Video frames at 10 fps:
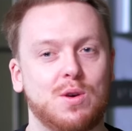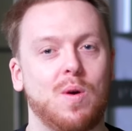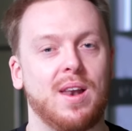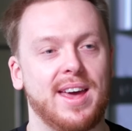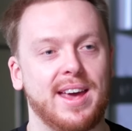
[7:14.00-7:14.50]

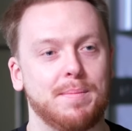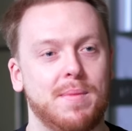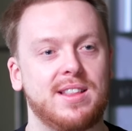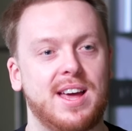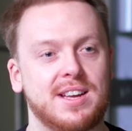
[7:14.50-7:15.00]
quality.
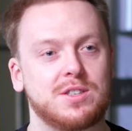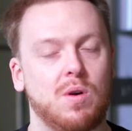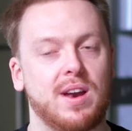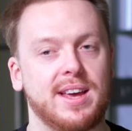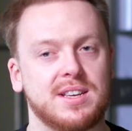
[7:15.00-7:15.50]
My dad is
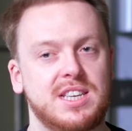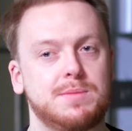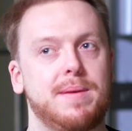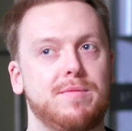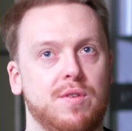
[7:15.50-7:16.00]
quality because he's
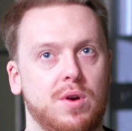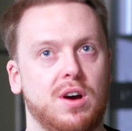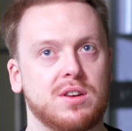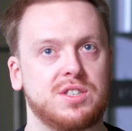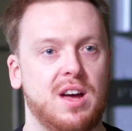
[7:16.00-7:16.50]
been through a
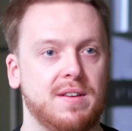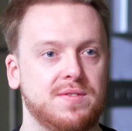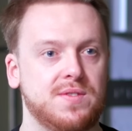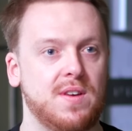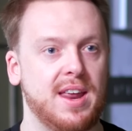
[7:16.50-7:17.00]
lot of
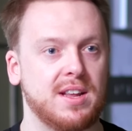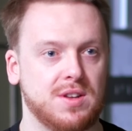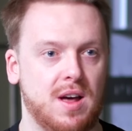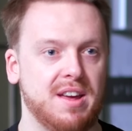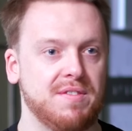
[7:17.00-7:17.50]
stuff in his
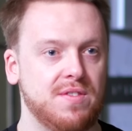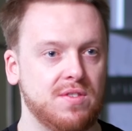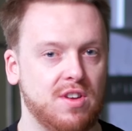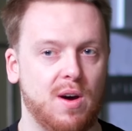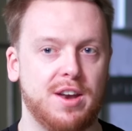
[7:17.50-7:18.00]
life.
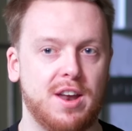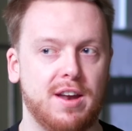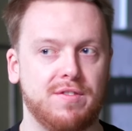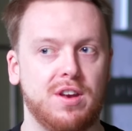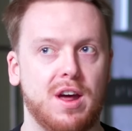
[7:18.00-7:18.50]
So I don't know
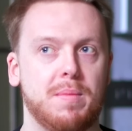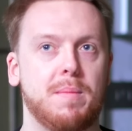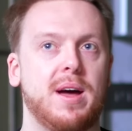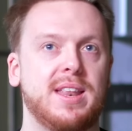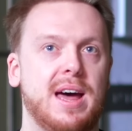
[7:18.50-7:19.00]
if you know, but
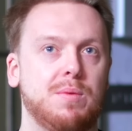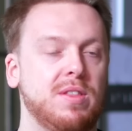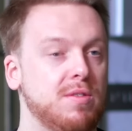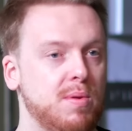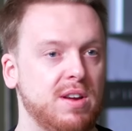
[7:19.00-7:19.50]
my dad
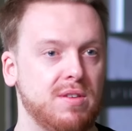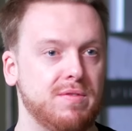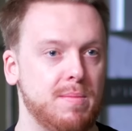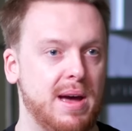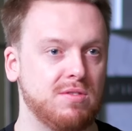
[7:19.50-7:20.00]
went to prison
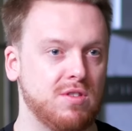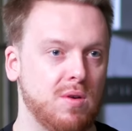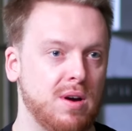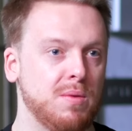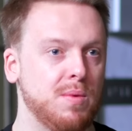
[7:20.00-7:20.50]
for
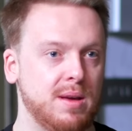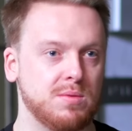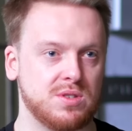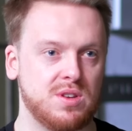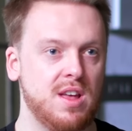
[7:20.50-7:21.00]
manslaughter when he
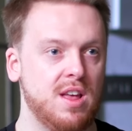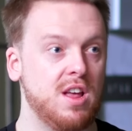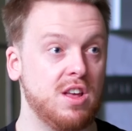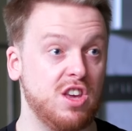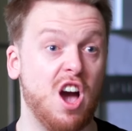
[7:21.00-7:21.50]
was
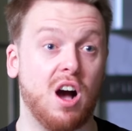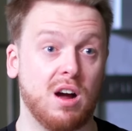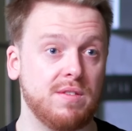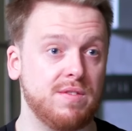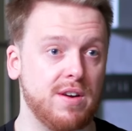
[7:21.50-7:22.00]
young,
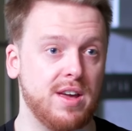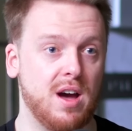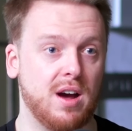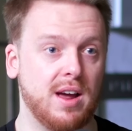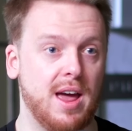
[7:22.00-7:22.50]
very
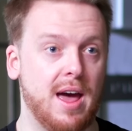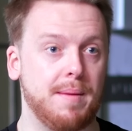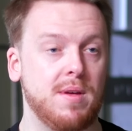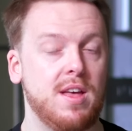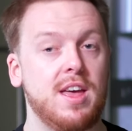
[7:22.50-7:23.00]
young.
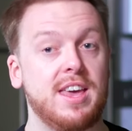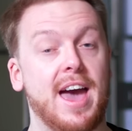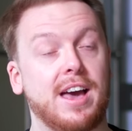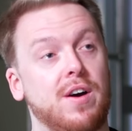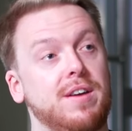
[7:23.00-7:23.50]
Um,
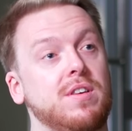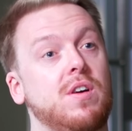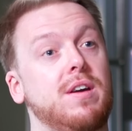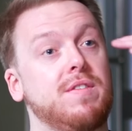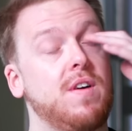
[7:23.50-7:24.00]
yeah, got in a,
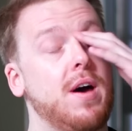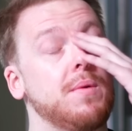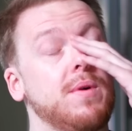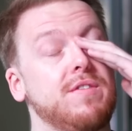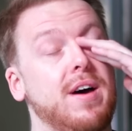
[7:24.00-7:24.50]
got in a fight
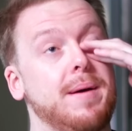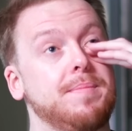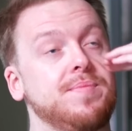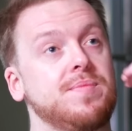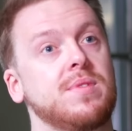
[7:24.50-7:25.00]
with
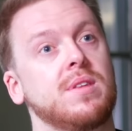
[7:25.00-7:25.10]
um,